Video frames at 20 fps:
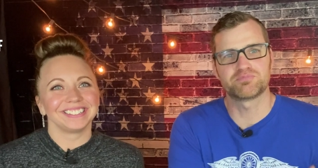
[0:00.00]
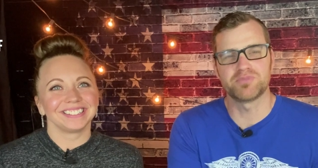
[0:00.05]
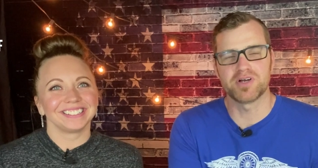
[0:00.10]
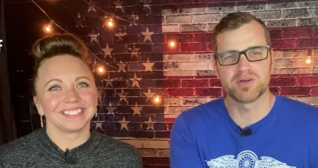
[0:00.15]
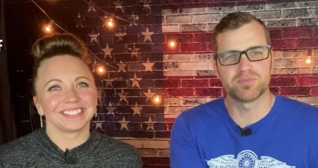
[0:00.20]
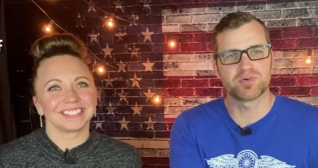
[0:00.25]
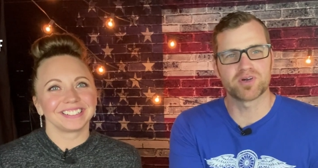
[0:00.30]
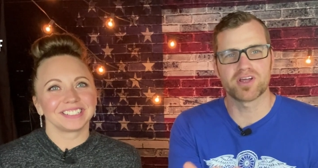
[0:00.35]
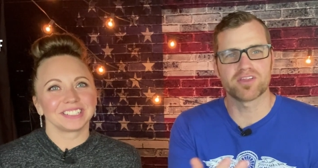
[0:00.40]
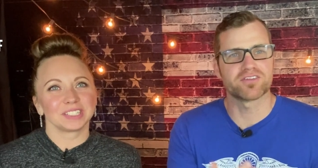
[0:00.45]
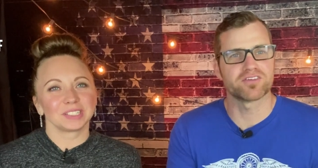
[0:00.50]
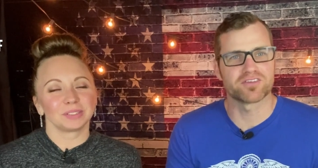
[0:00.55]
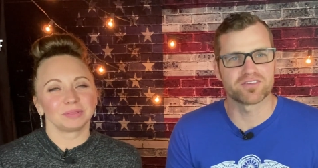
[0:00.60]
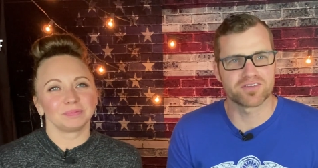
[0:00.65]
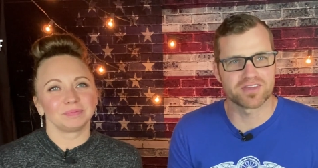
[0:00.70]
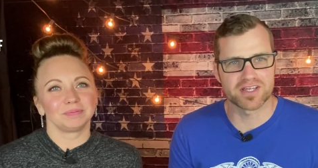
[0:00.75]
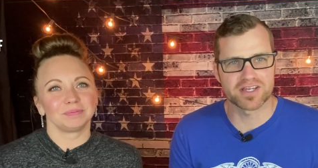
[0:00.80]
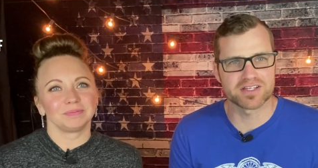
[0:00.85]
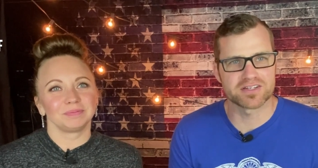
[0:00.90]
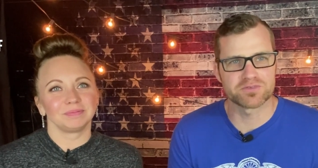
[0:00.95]
Speaker 1: a brother
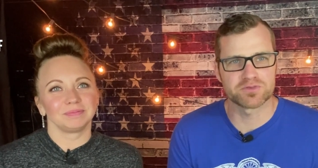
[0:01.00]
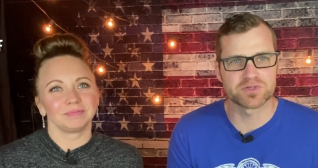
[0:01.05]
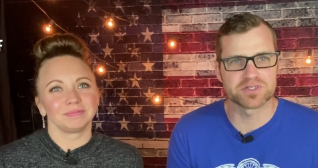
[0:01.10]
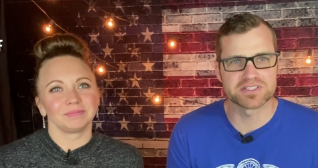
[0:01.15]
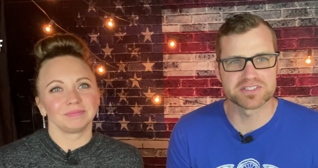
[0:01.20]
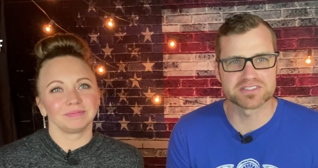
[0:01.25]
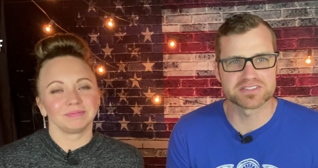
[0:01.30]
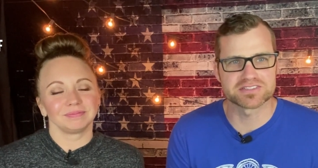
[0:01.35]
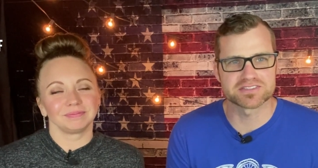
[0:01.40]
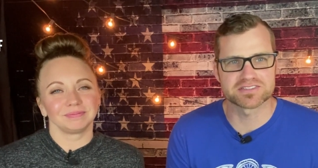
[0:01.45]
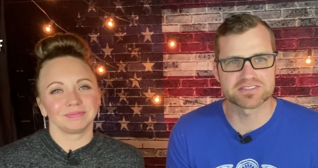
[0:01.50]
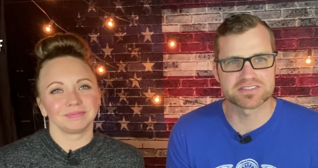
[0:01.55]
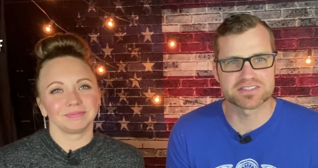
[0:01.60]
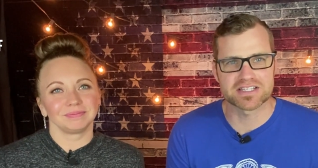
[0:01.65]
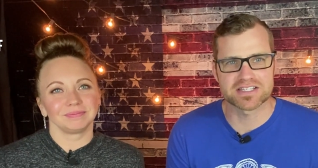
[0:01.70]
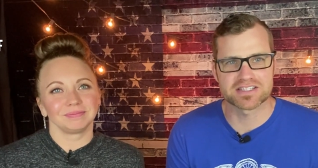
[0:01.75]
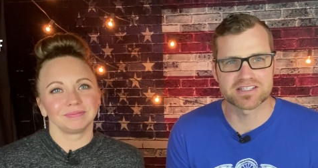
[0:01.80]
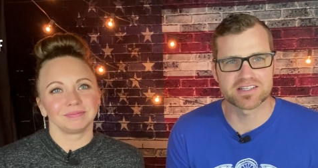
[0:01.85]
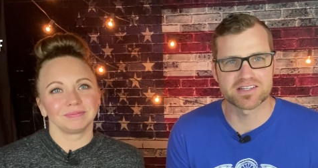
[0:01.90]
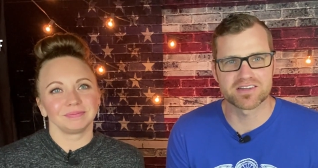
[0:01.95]
that was
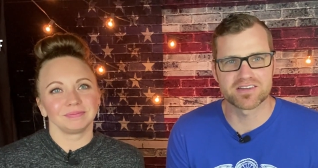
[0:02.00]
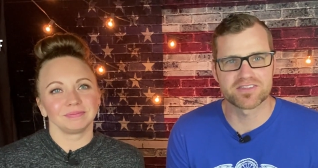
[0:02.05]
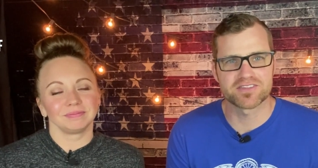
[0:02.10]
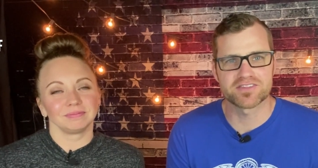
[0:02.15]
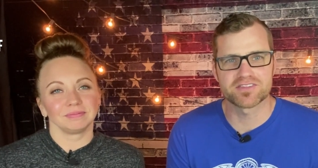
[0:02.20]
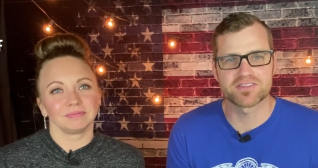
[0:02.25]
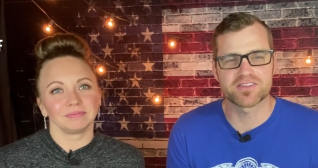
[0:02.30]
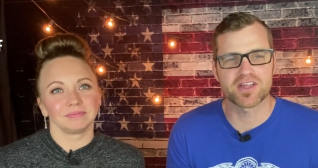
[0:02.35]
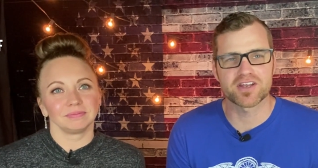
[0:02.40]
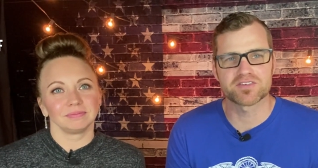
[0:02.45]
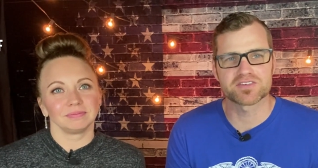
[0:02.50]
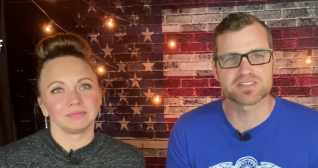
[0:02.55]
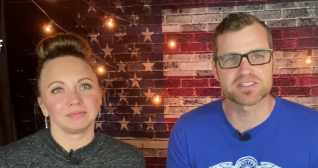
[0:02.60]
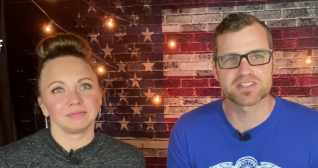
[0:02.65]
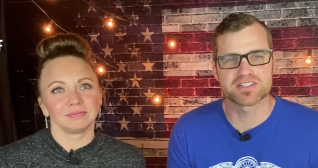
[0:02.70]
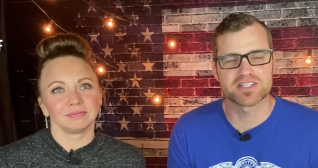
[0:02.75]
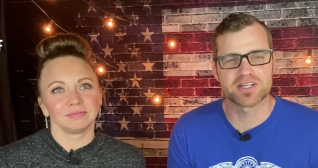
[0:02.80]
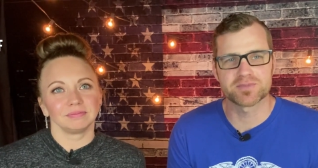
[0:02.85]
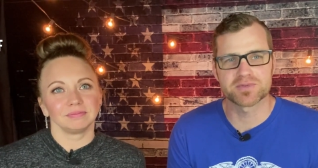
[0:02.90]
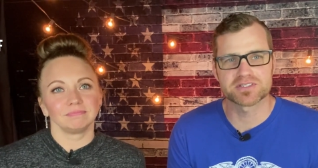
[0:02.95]
like, thought it was
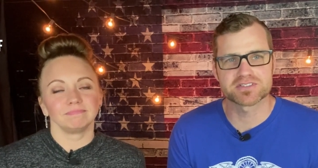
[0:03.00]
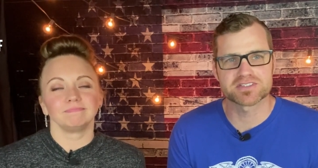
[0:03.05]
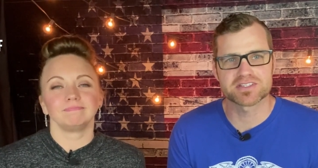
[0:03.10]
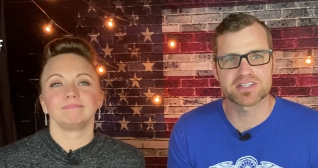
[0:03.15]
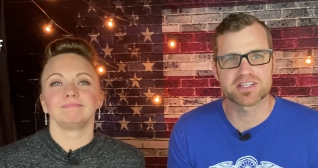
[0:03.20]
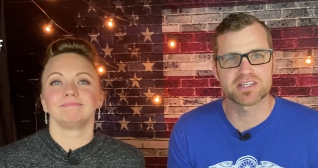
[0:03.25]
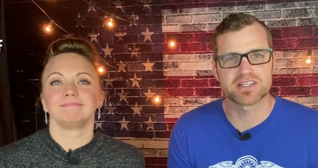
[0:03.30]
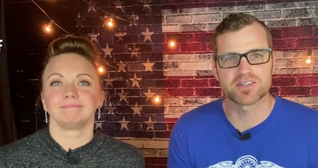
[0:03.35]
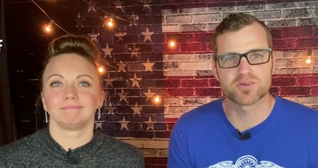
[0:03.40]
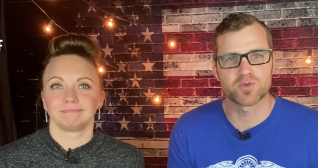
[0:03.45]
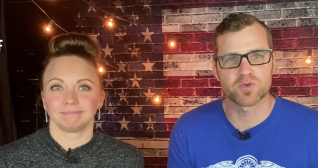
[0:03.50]
the dumbest thing in the